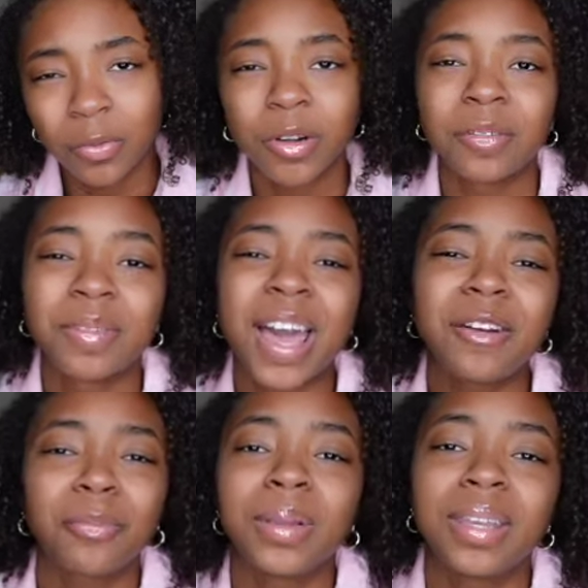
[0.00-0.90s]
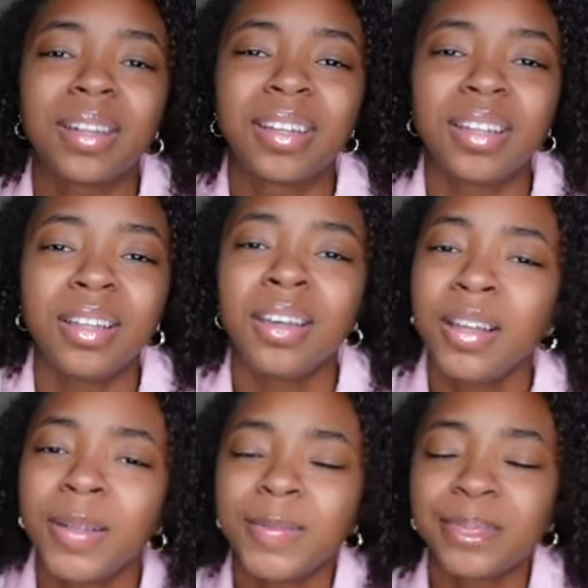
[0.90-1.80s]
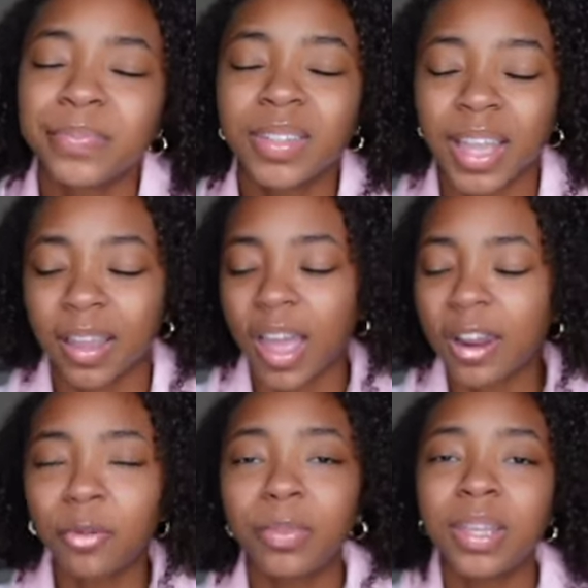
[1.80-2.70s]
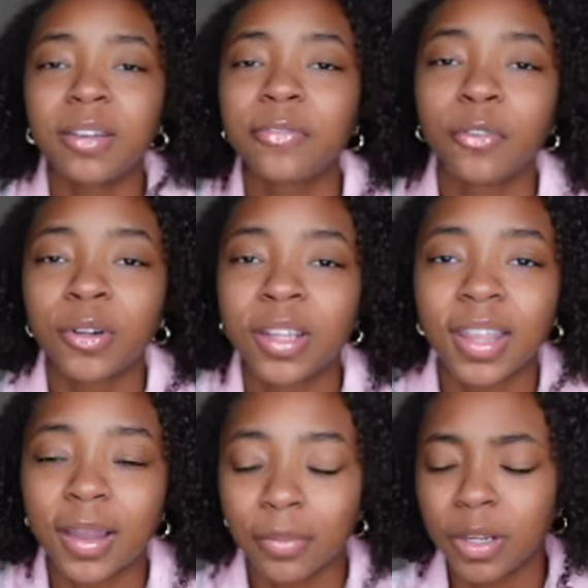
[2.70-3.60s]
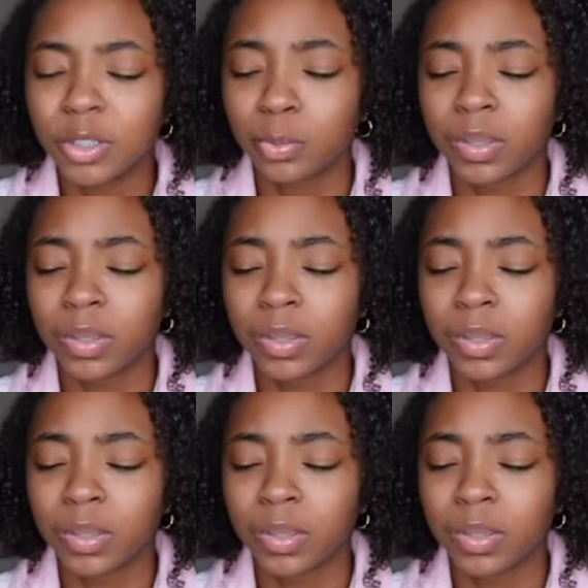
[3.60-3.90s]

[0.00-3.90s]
Well, I don't be in it that I don't be in Florida that much,